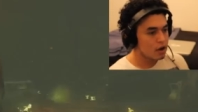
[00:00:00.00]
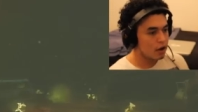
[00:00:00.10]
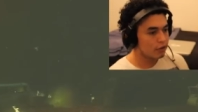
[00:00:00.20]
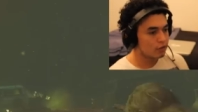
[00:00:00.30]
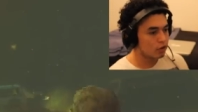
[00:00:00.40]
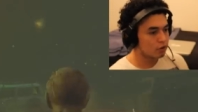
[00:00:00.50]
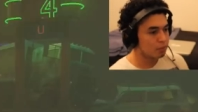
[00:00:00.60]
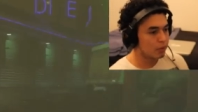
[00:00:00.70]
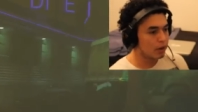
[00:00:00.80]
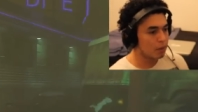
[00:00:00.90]
Uh, he's got to
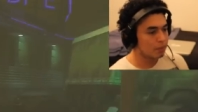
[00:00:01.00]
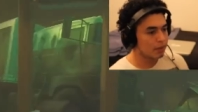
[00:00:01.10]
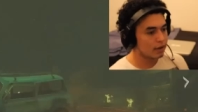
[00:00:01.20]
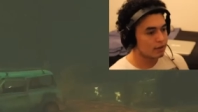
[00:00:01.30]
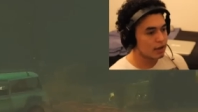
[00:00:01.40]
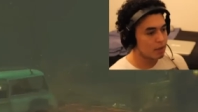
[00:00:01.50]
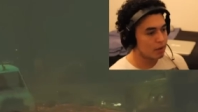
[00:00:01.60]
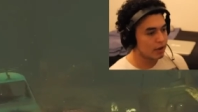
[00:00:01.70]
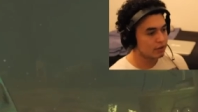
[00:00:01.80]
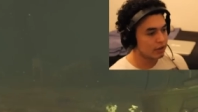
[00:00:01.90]
spawn up in that same
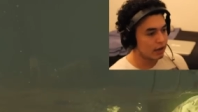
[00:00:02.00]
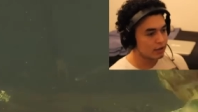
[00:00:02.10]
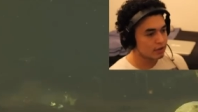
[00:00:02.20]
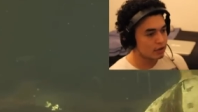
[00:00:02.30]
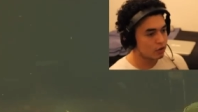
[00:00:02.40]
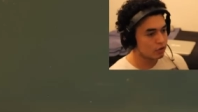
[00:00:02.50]
place again, hasn't he?